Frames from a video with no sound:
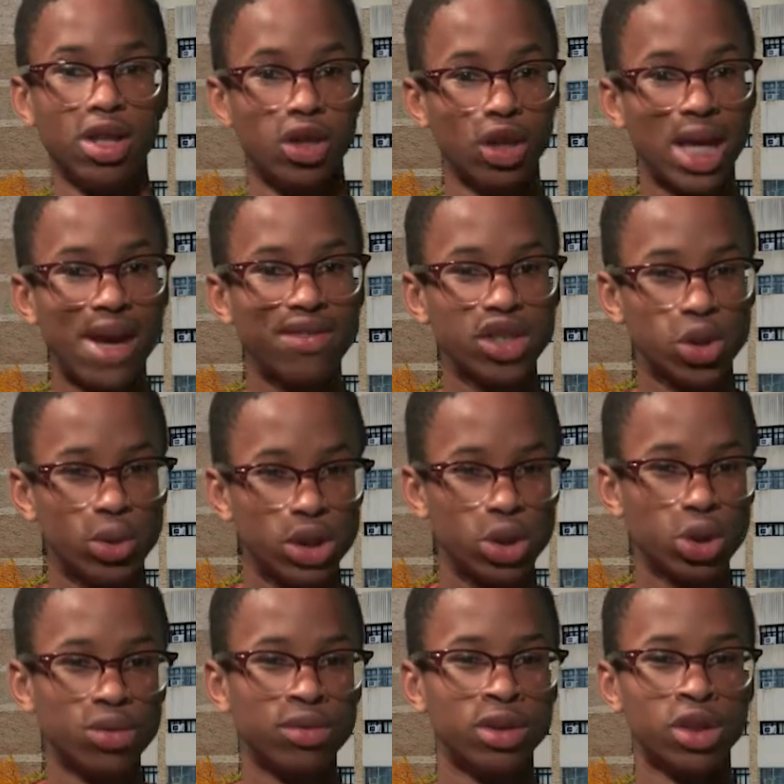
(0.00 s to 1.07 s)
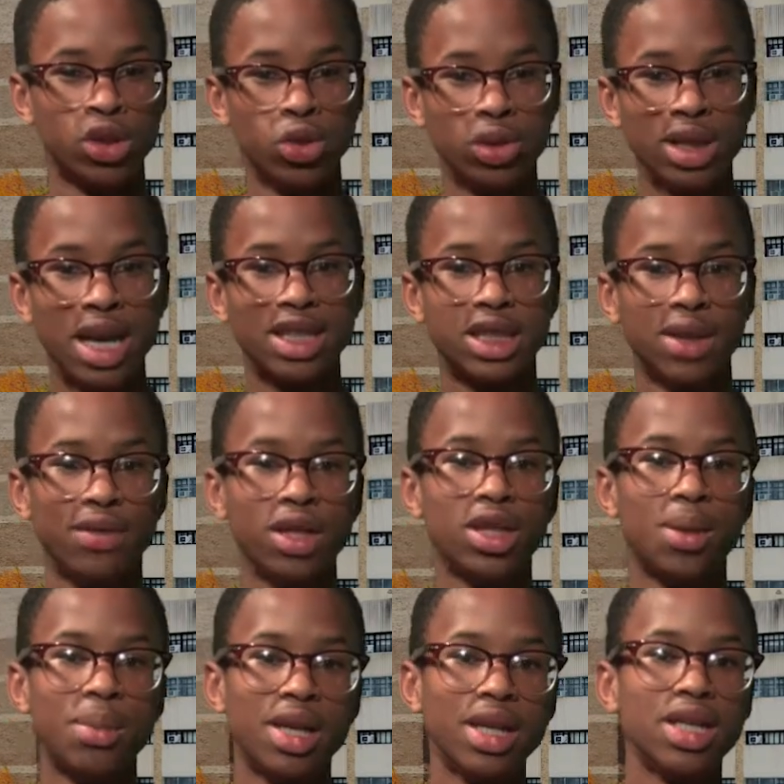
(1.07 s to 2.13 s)
We have a sweet tooth. The student activity
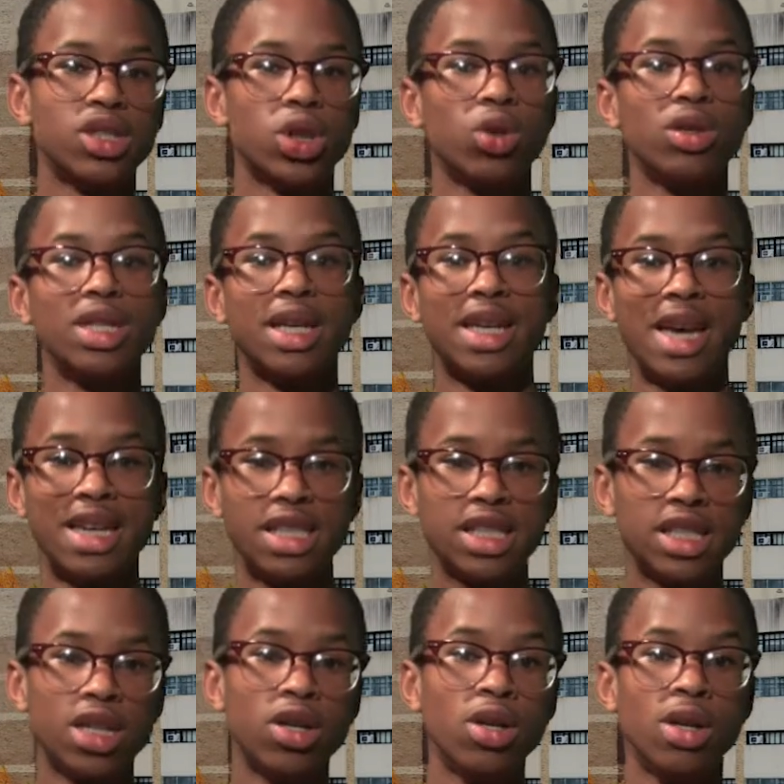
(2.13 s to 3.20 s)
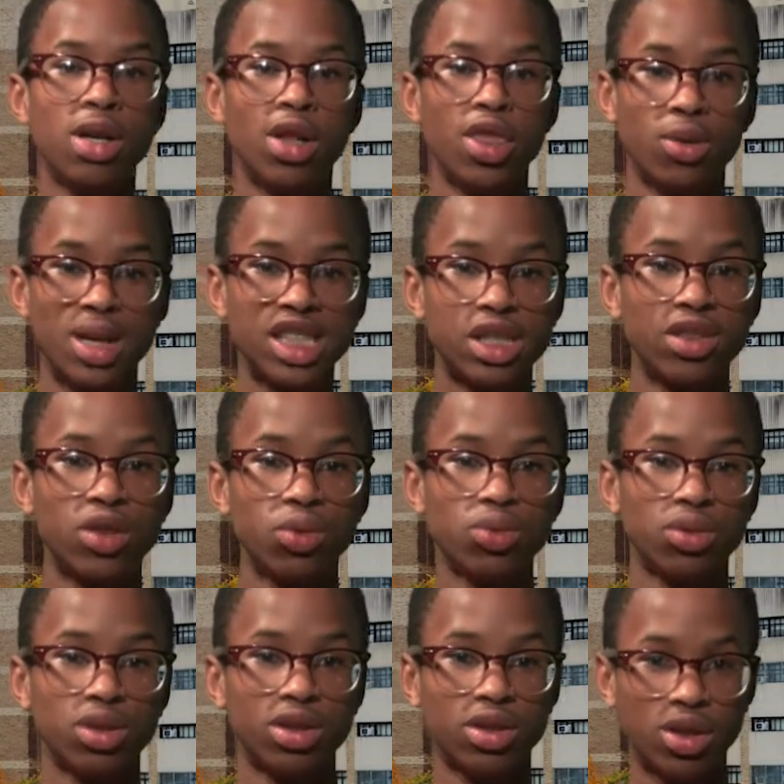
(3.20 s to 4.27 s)
committee is holding a candy sale the rest of the
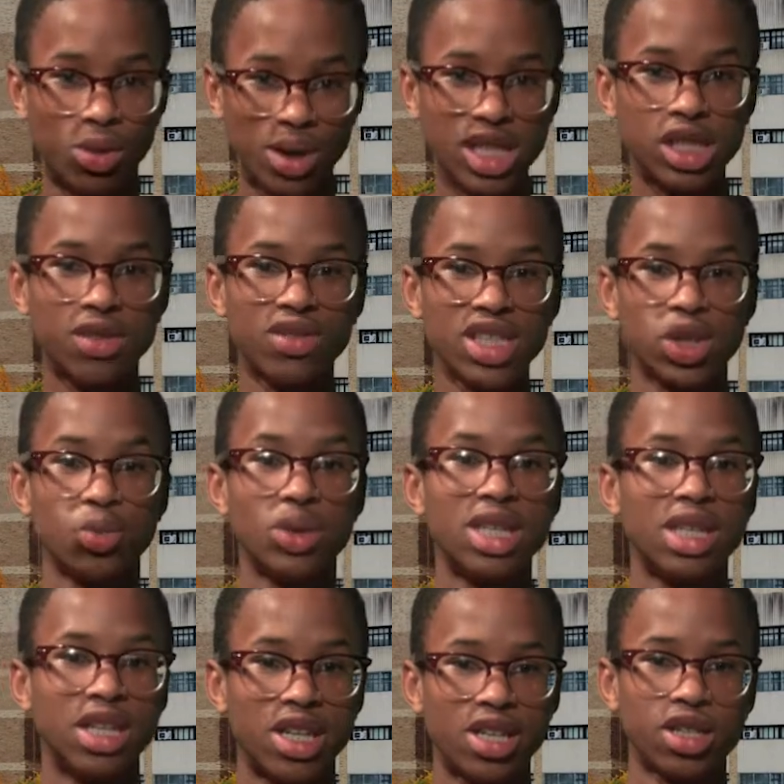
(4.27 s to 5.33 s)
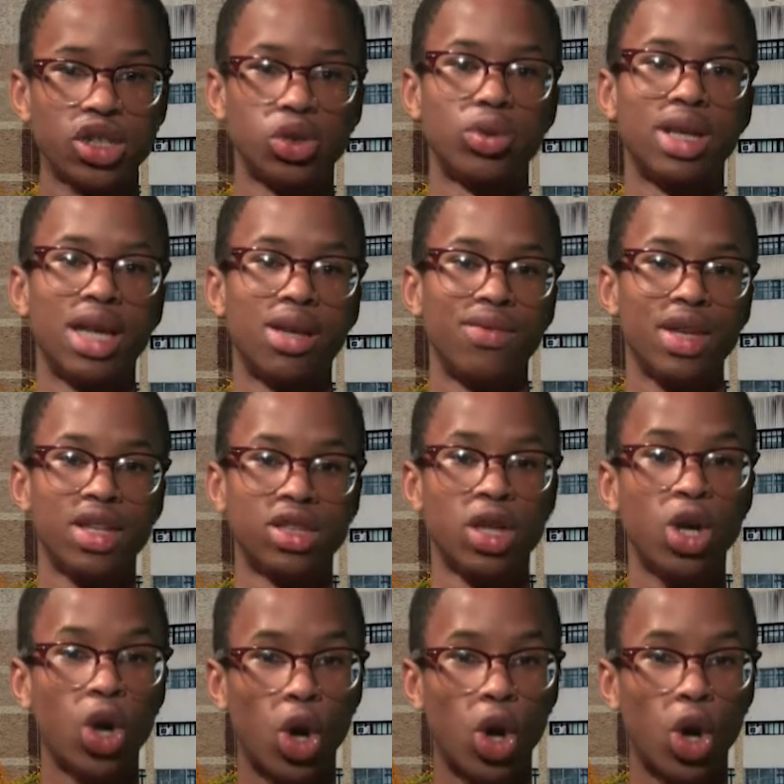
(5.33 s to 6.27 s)
the rest of this week near the student elevators.